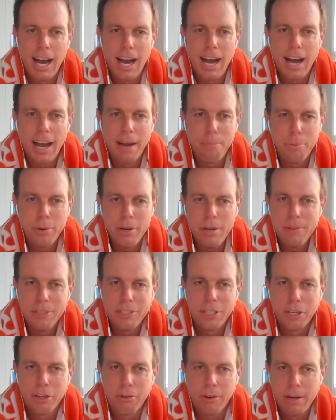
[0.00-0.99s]
I pretty
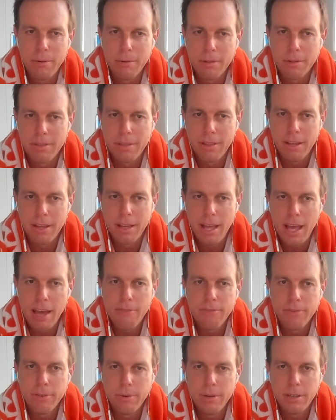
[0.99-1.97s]
much agreed with
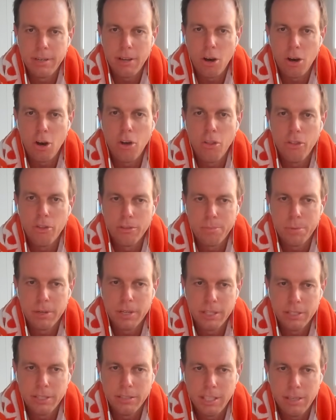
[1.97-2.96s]
everyone. All those
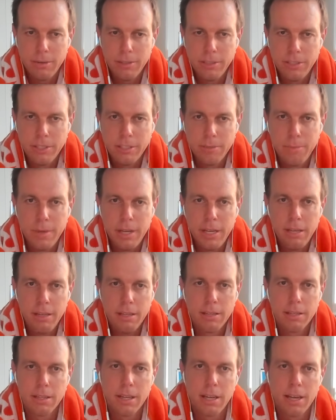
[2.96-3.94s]
predictions that we just made,
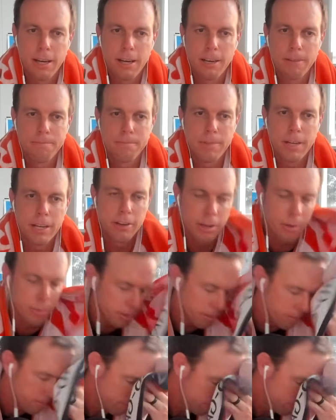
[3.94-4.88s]
I agreed with them.